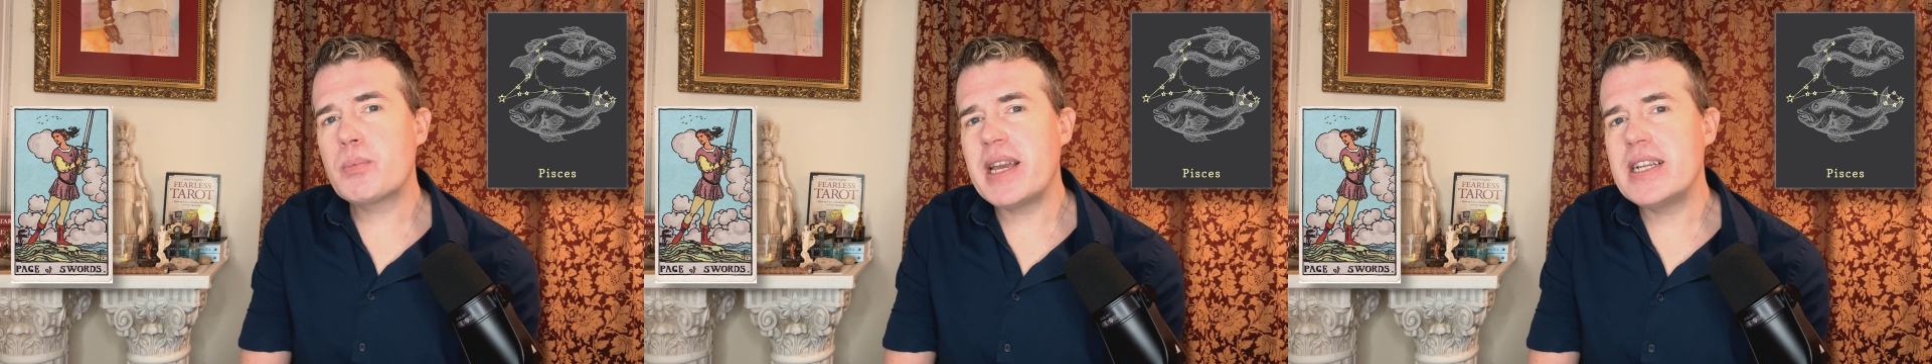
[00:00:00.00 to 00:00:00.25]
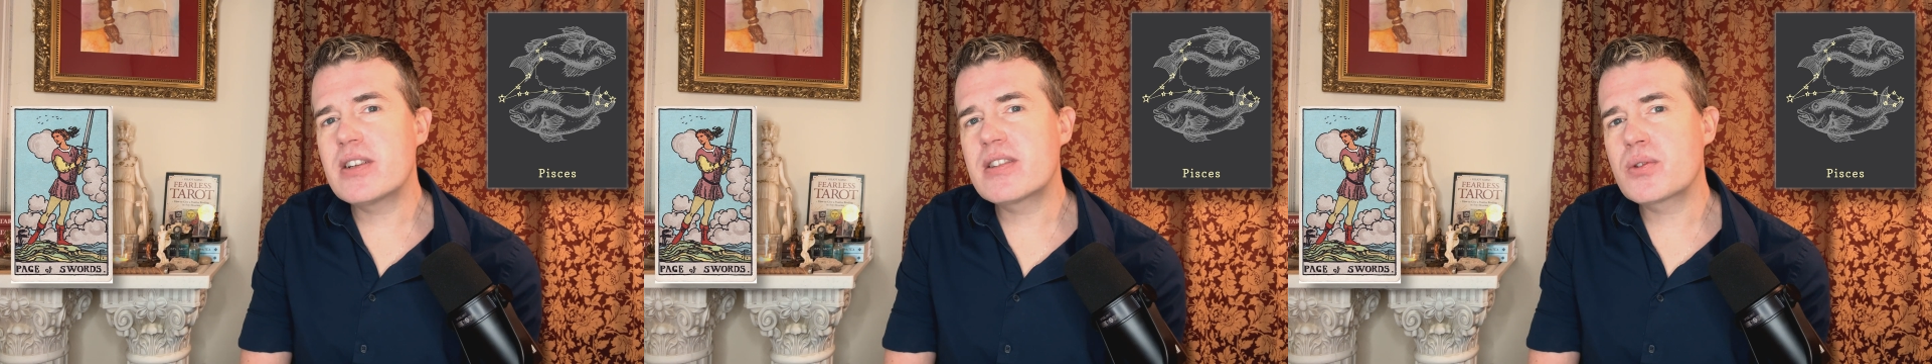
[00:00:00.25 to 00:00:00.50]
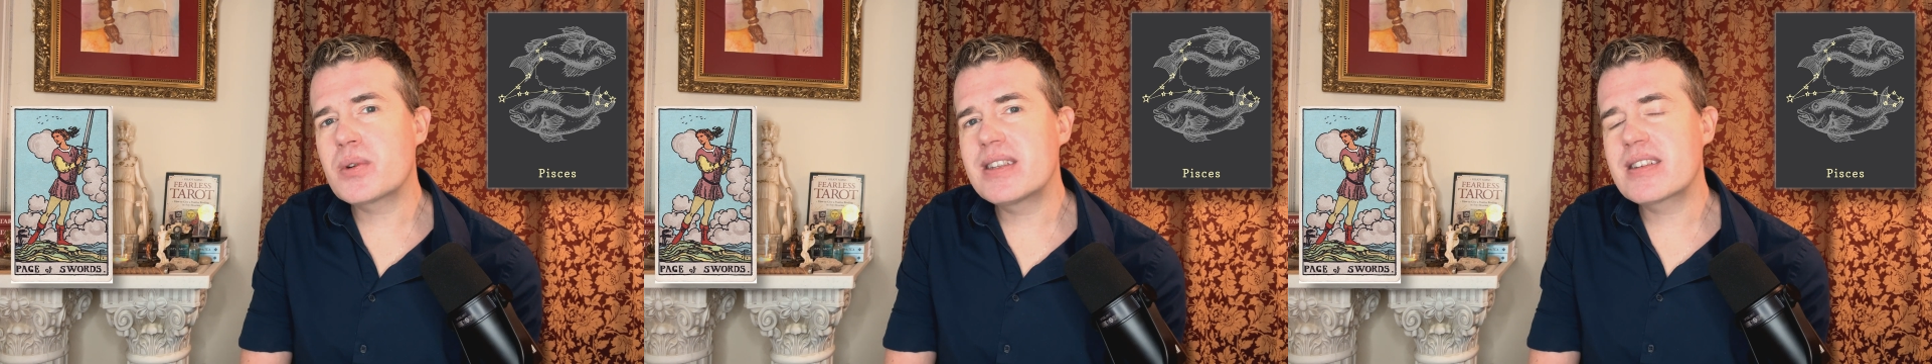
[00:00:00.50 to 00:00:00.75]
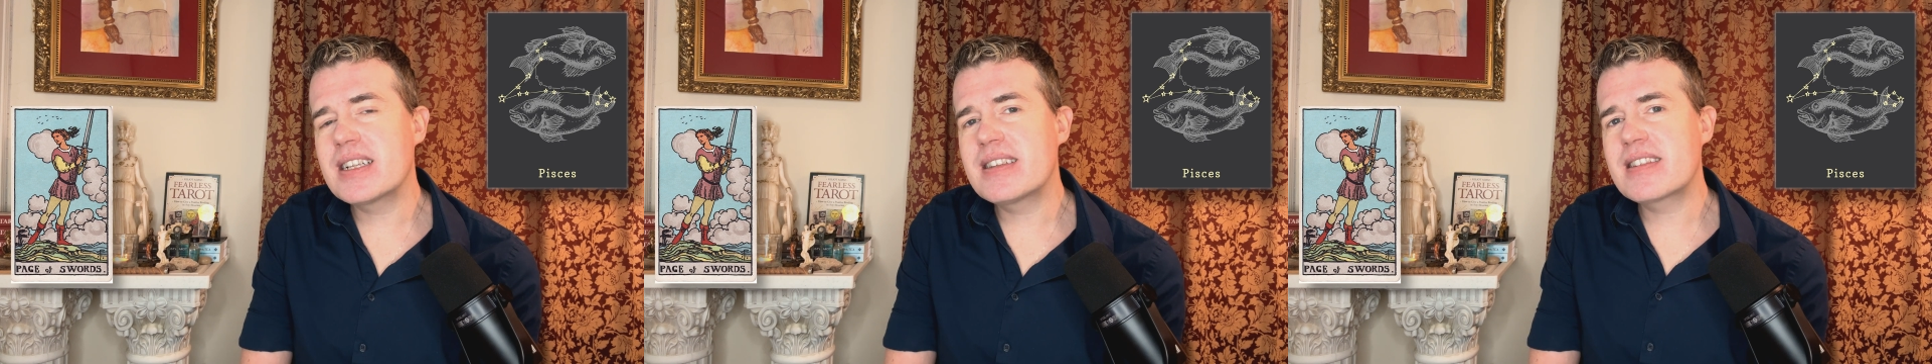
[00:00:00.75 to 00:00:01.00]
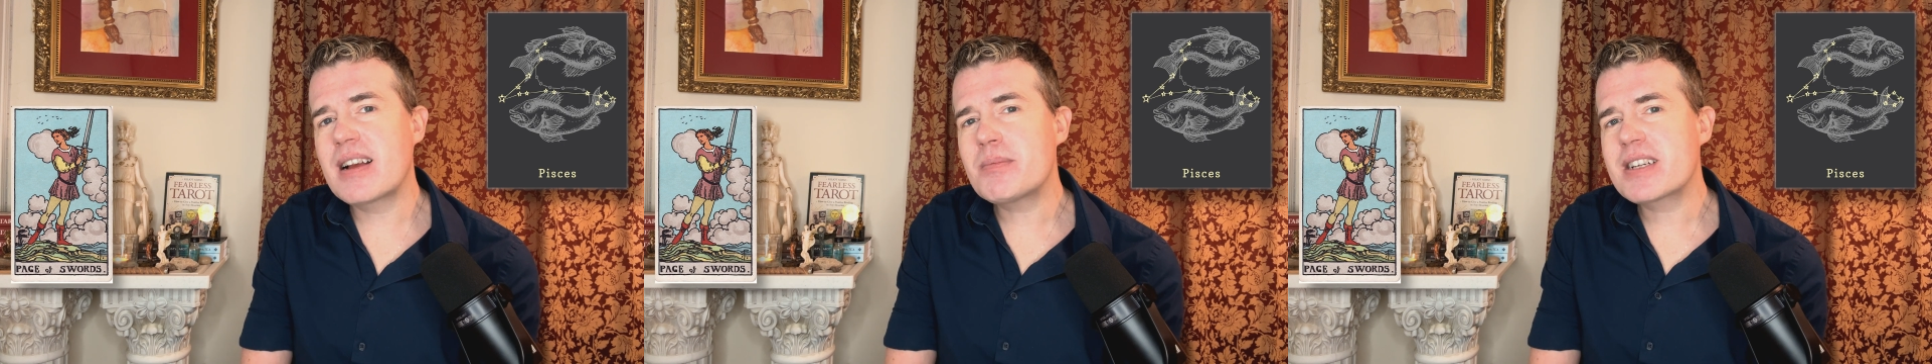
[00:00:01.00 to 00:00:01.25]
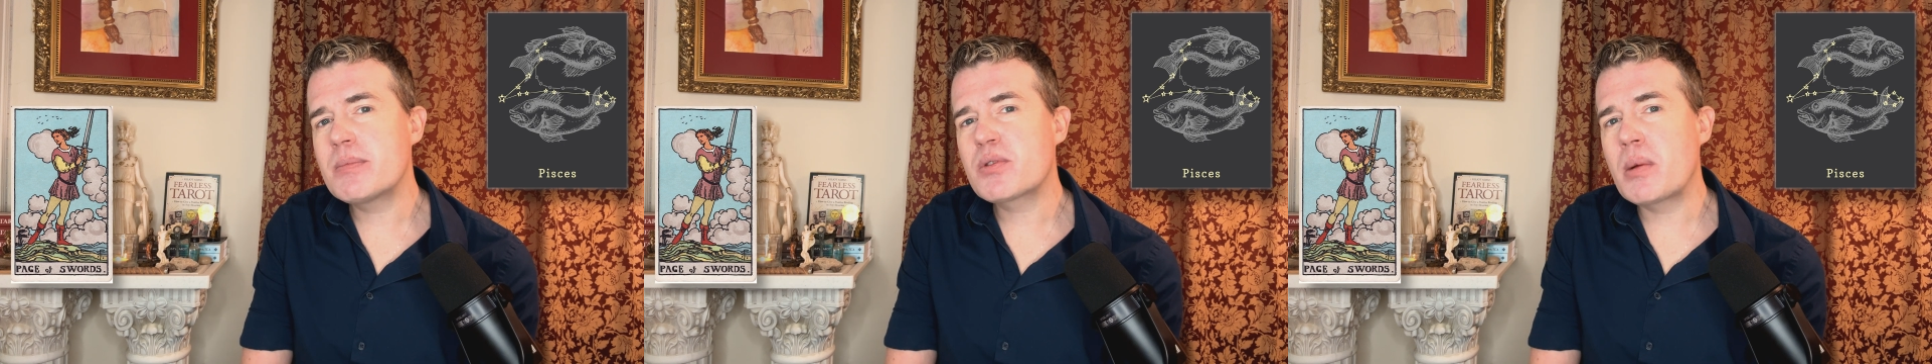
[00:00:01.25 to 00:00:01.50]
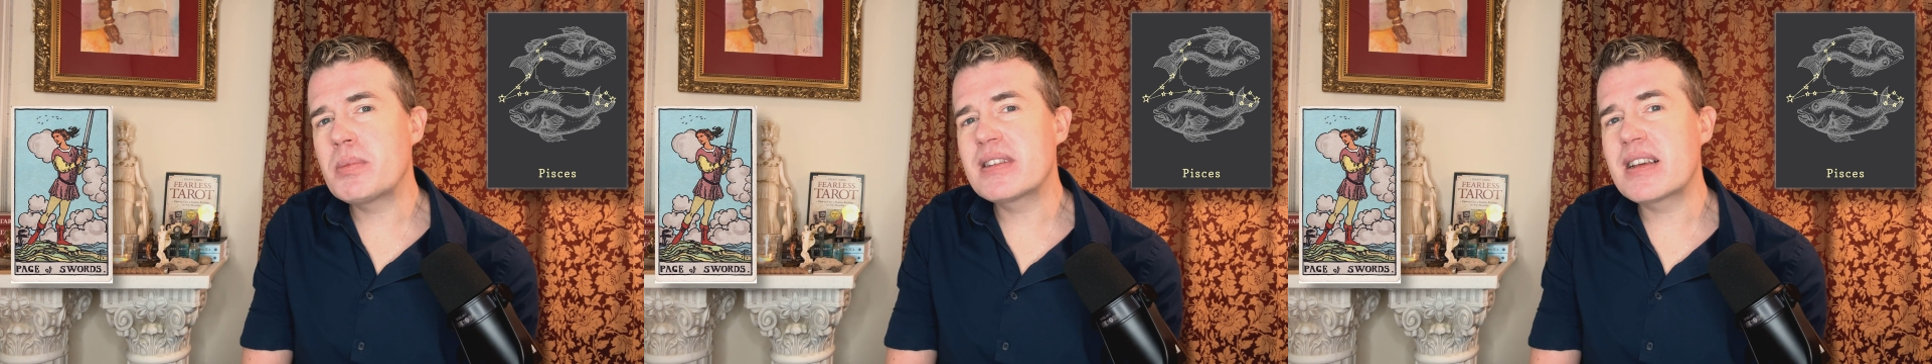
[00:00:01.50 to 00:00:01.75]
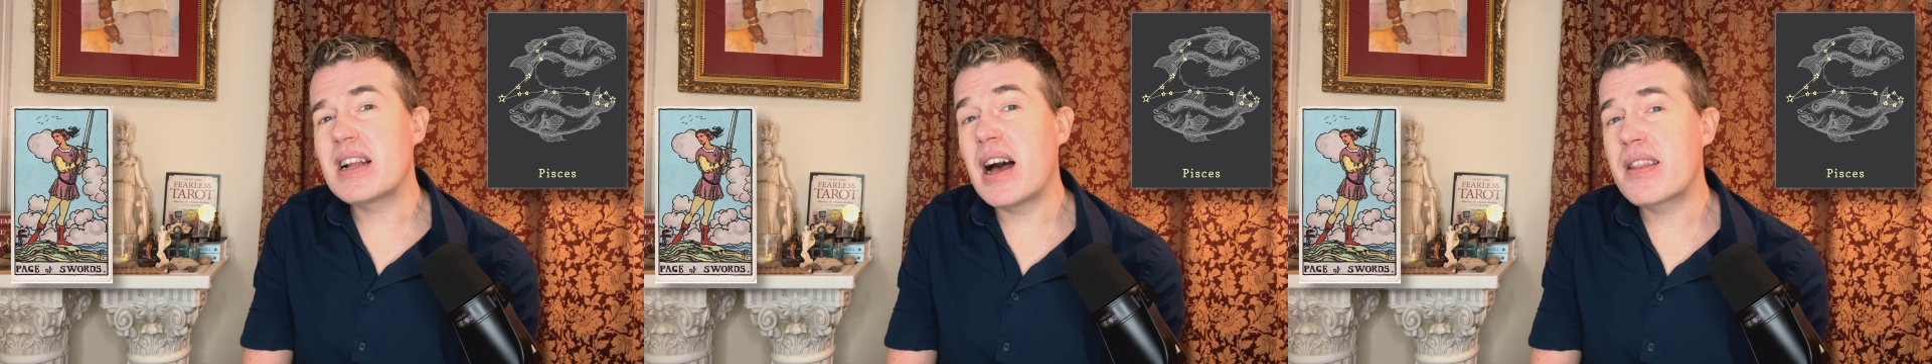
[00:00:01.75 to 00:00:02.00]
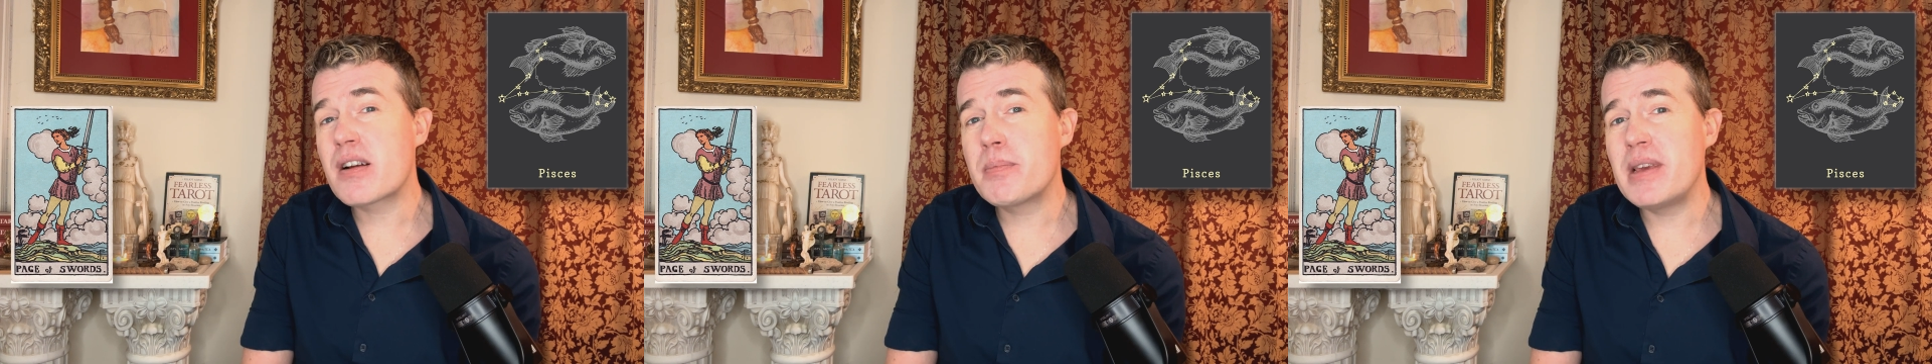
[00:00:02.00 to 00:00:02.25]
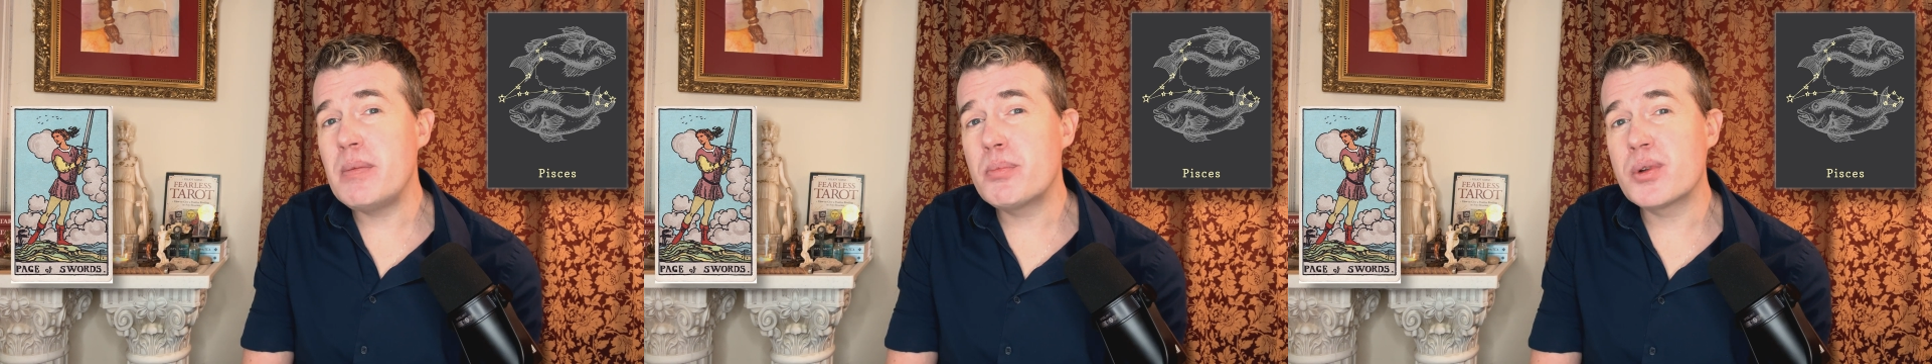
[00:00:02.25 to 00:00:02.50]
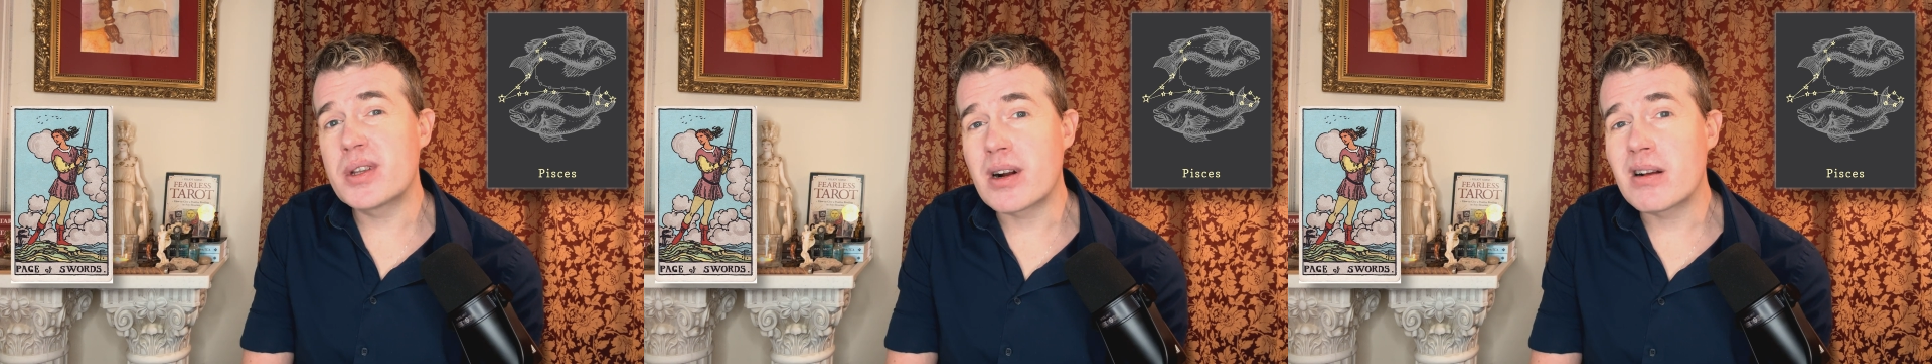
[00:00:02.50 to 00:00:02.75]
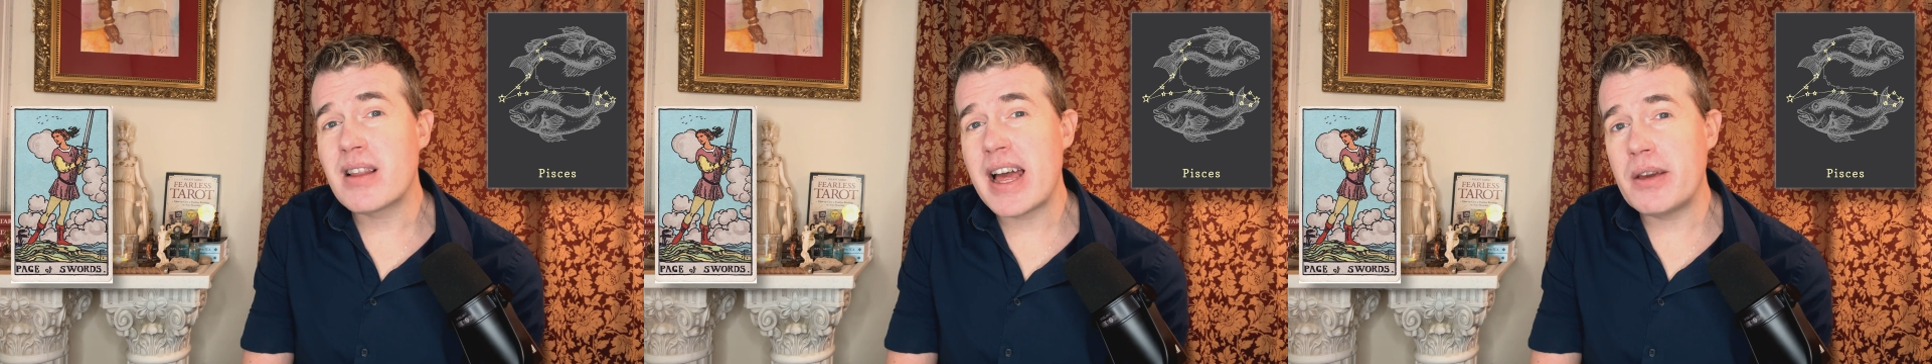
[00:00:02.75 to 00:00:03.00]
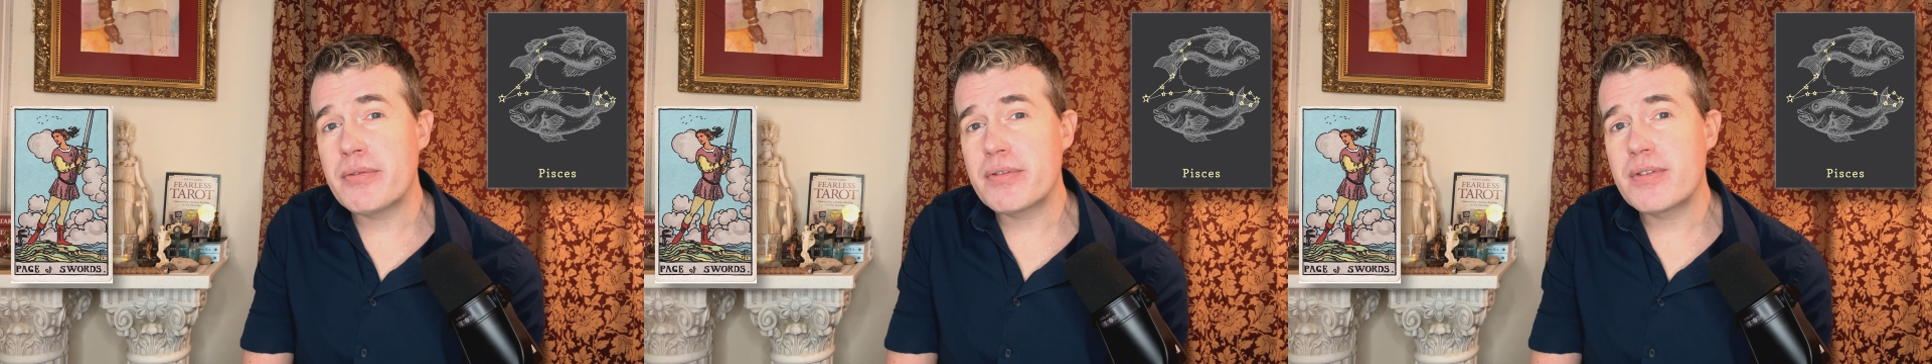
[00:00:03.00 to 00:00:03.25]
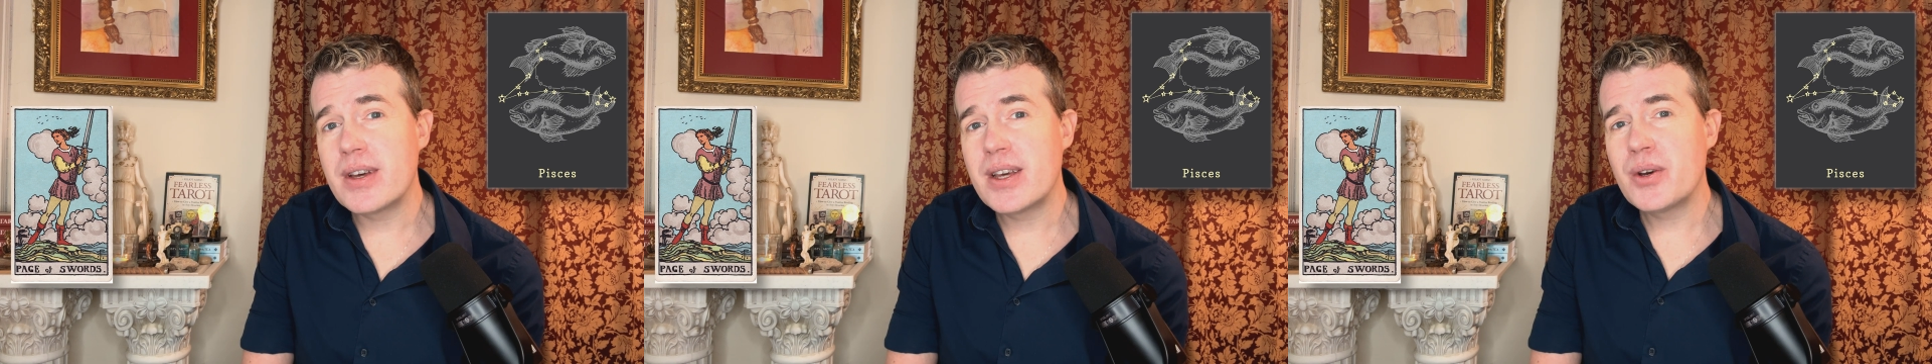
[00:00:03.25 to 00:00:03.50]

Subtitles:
Page of Swords can sometimes represent other people in our life